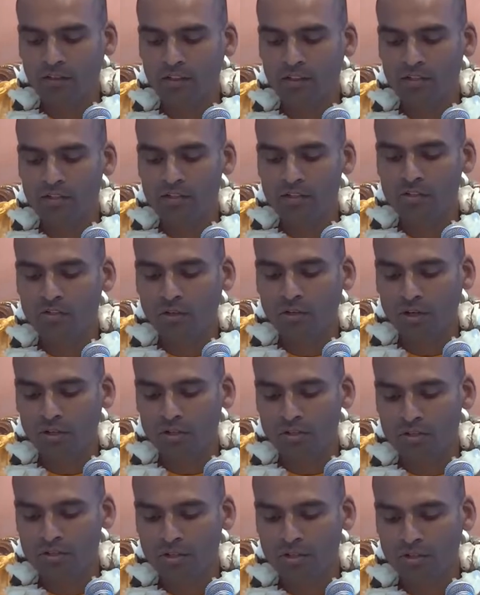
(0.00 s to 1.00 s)
the
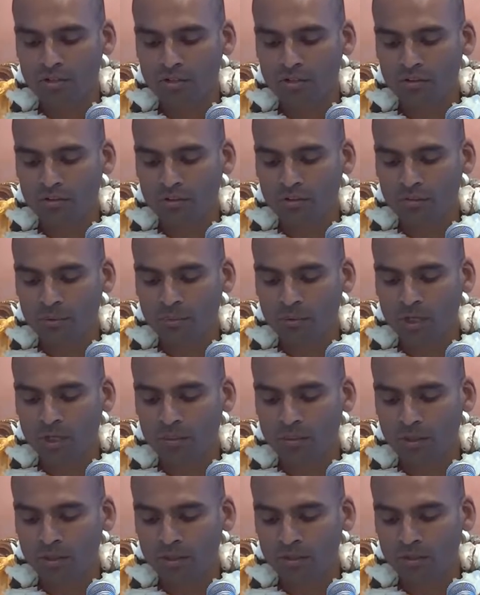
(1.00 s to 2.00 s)
instructions of the
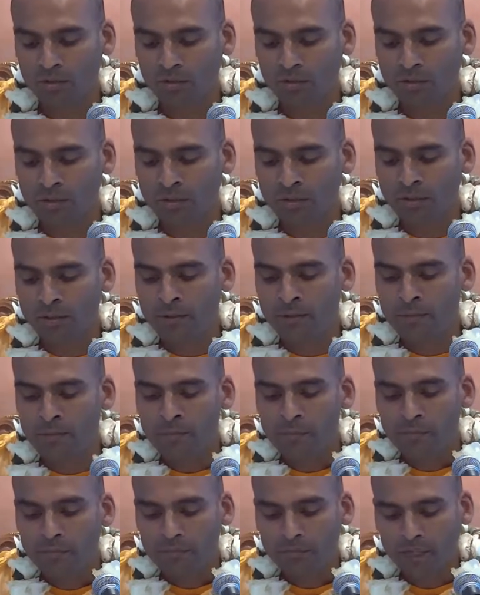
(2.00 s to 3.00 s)
Brahmanas.
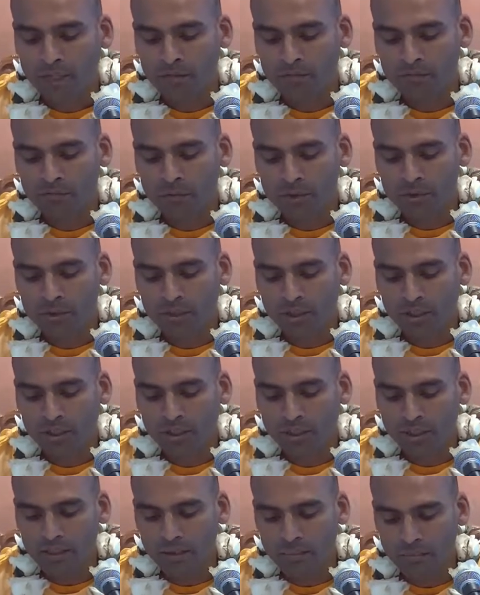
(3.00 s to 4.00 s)

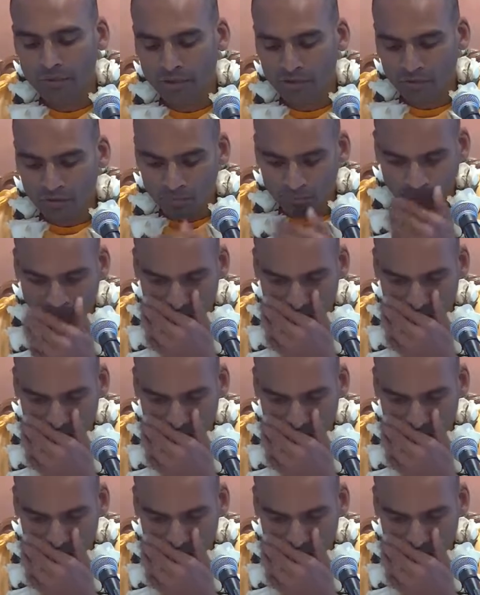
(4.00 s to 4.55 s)
Unfortunately, at the present